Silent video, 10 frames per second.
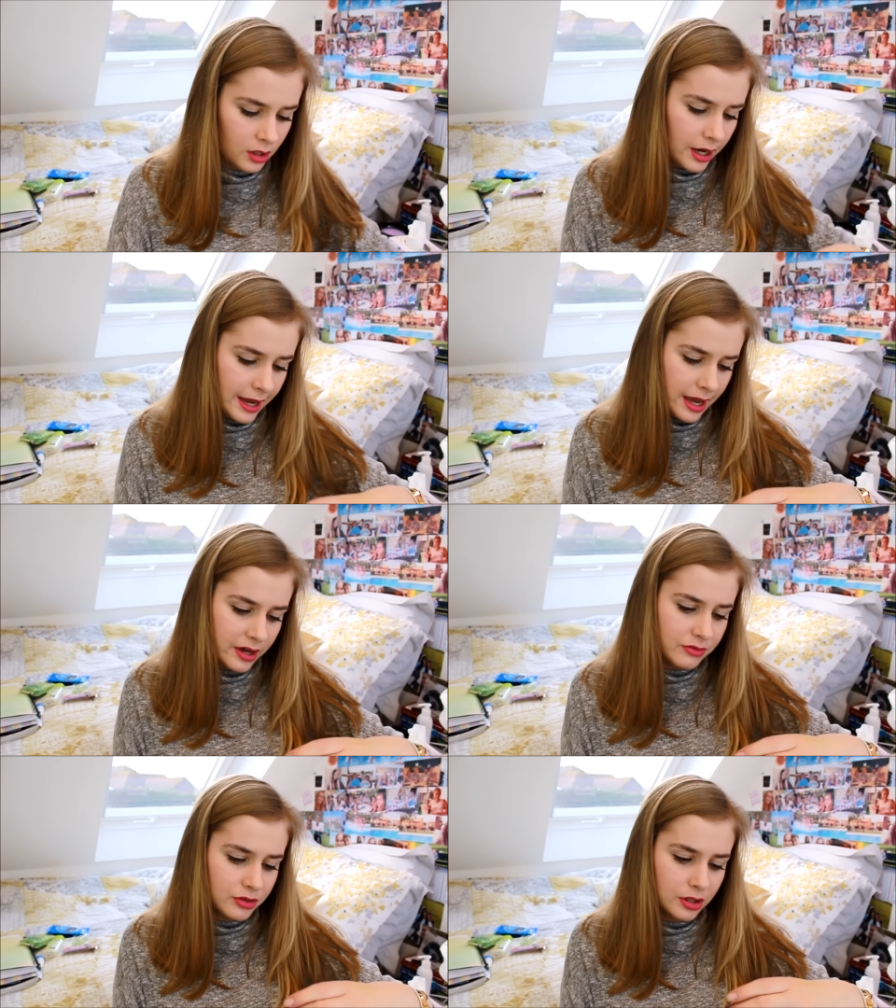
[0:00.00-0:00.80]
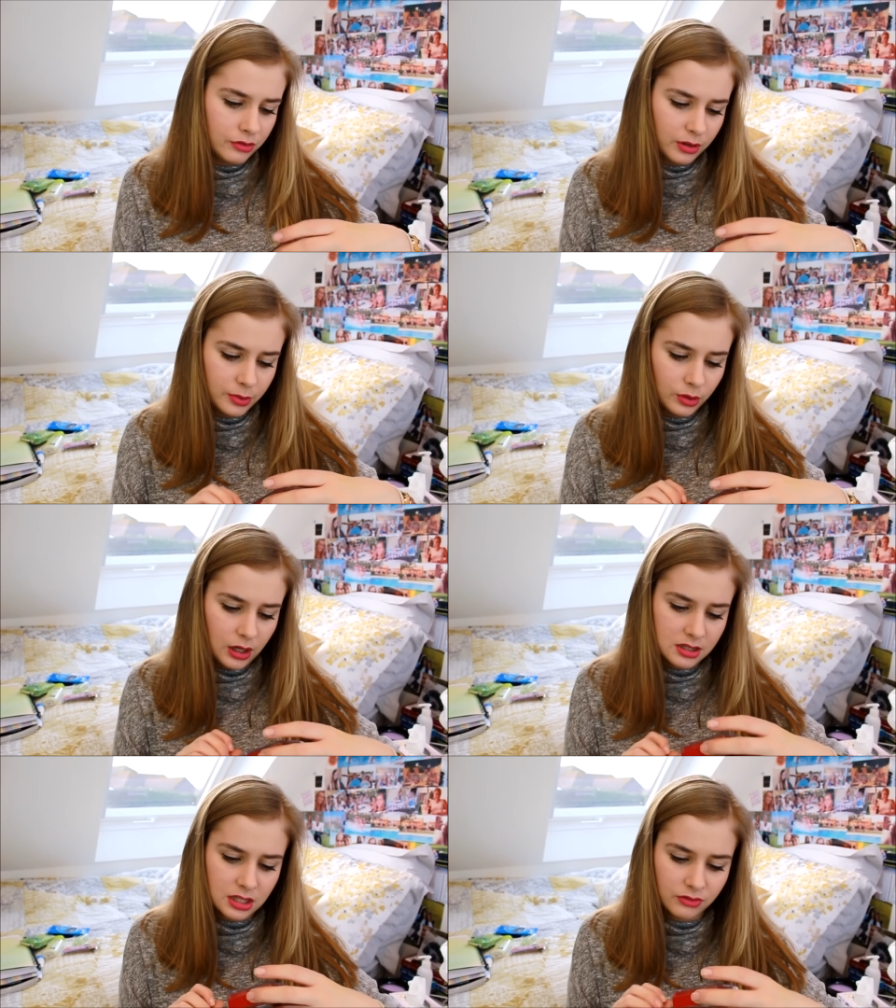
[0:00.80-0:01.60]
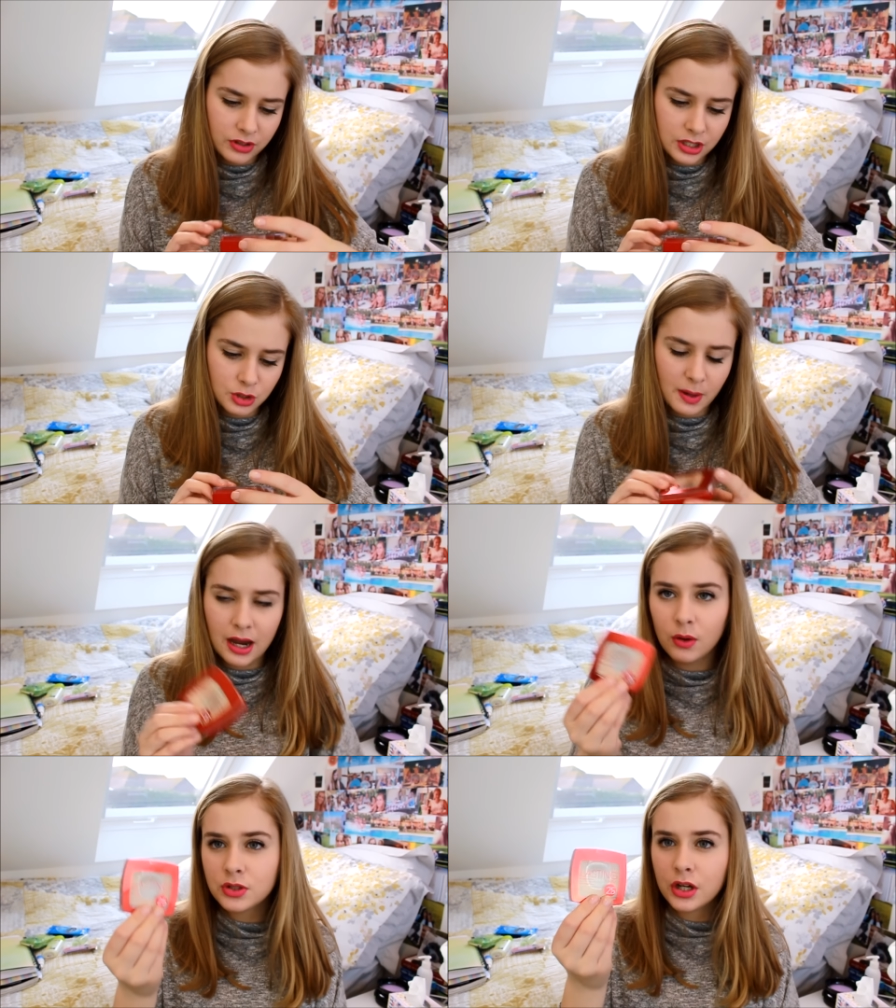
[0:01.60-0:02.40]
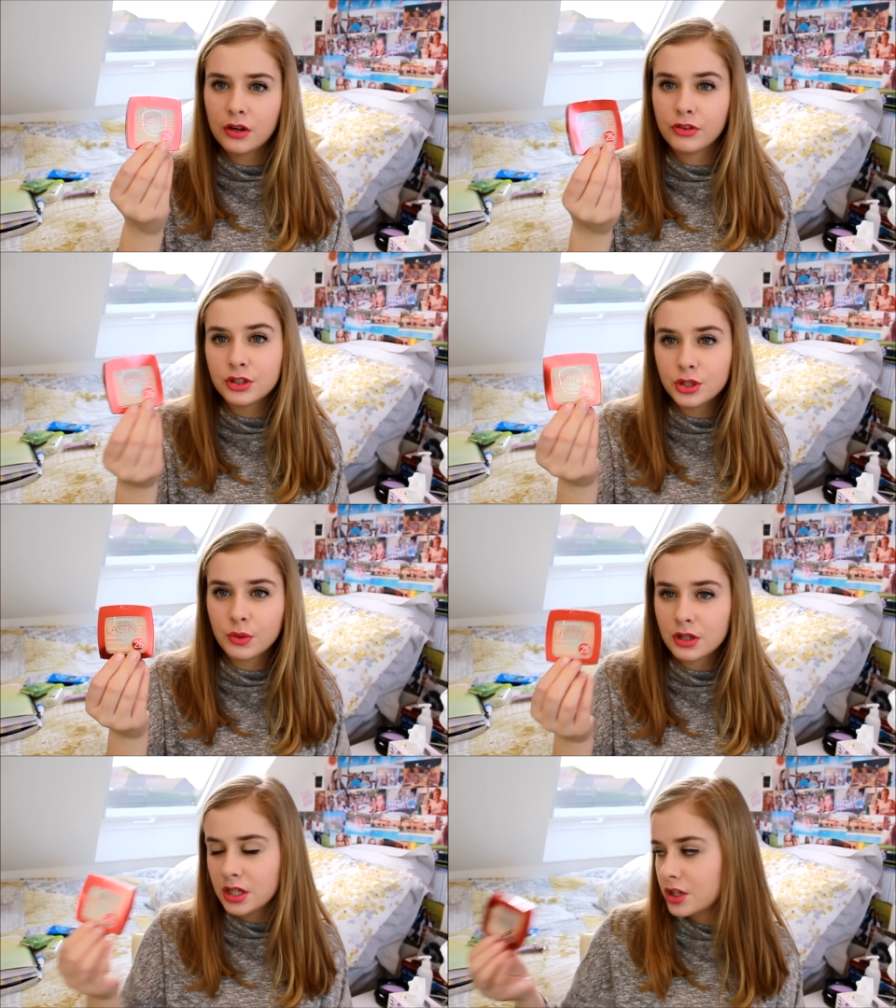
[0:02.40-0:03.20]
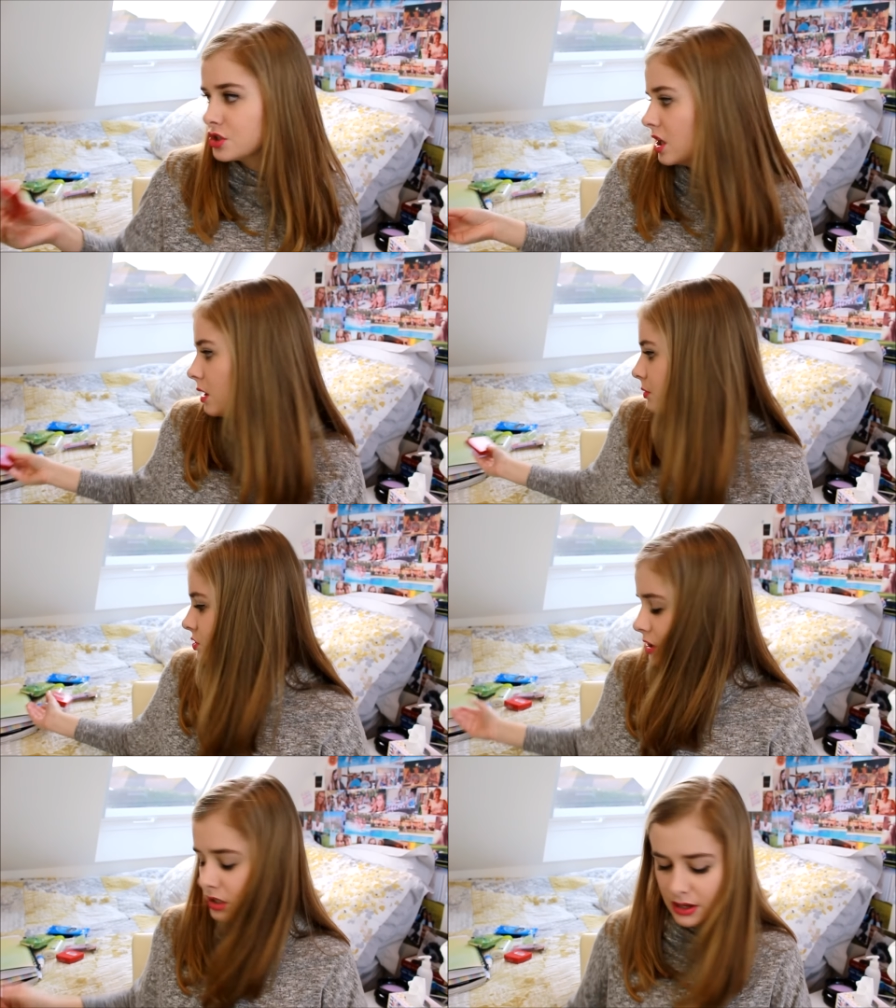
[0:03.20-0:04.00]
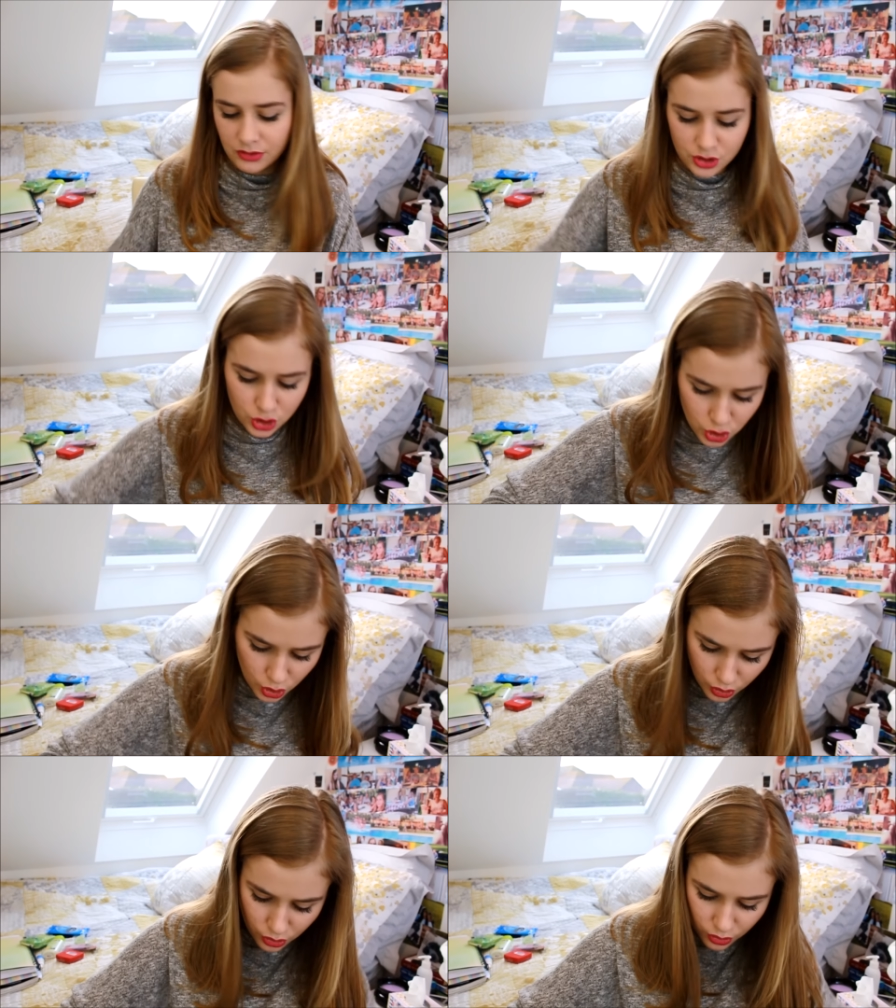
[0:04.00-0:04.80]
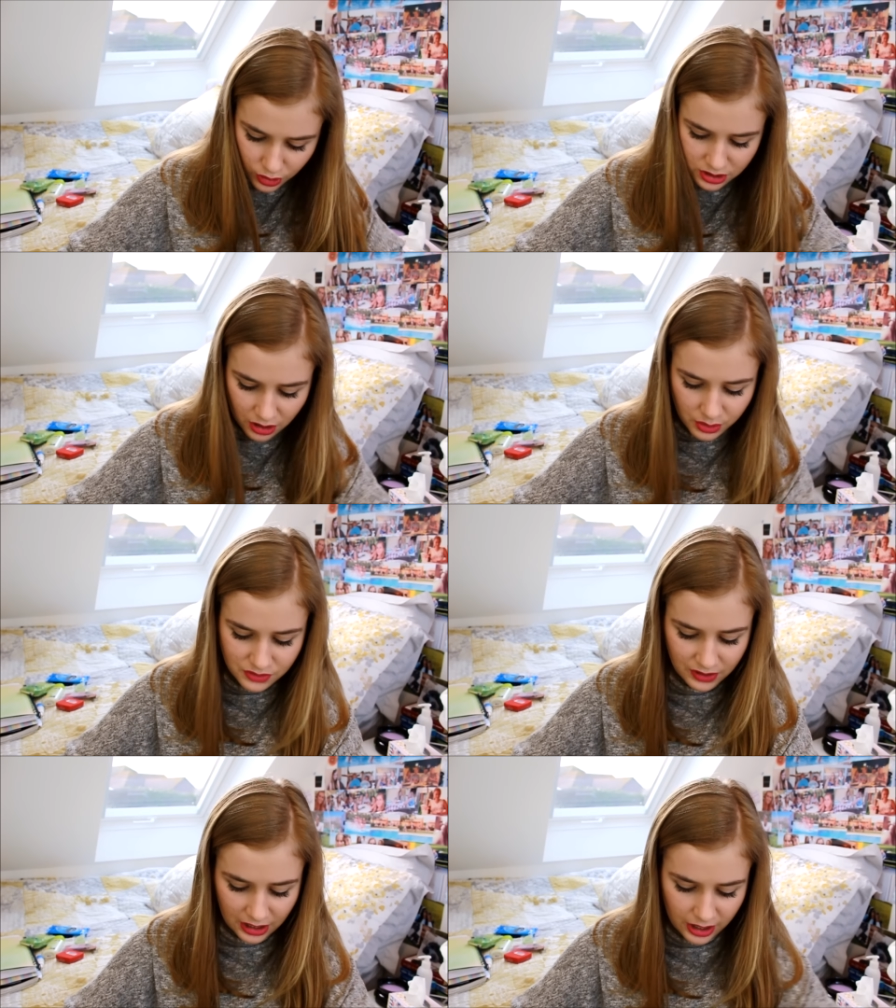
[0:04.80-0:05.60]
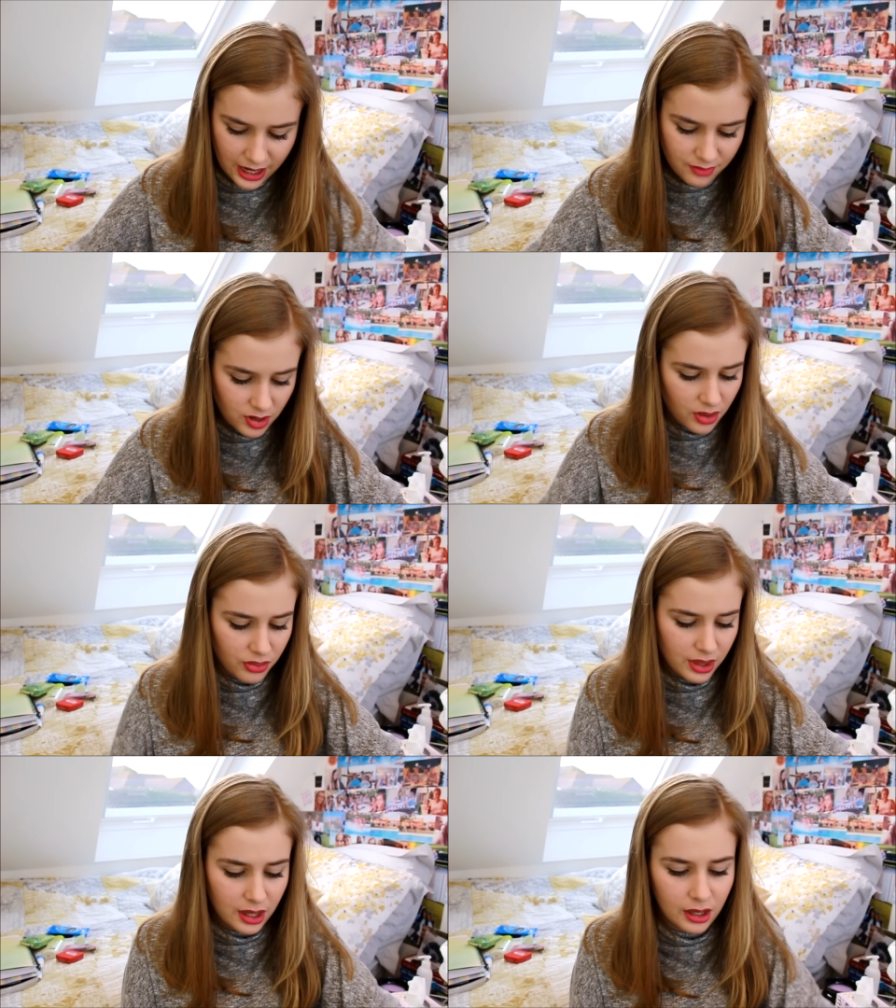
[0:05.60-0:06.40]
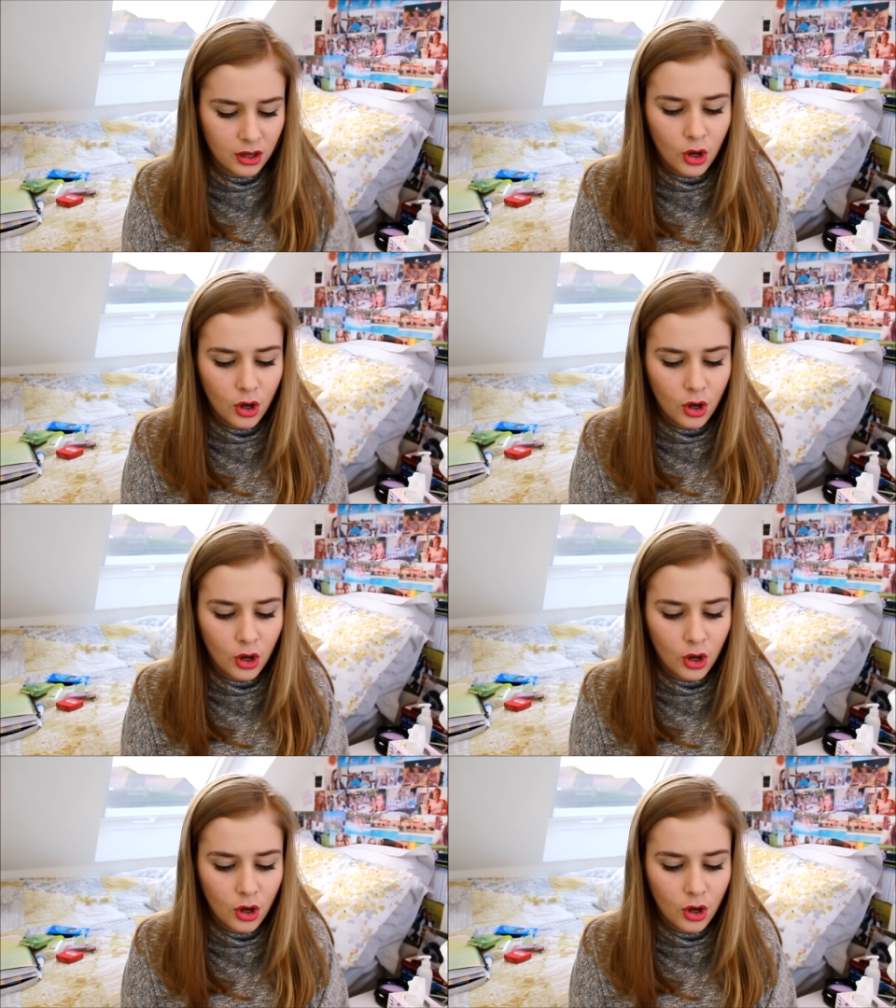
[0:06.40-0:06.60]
I have the Rimmel Lasting Finish powder if I do want to touch up, which I never do because I always forget I have it in there.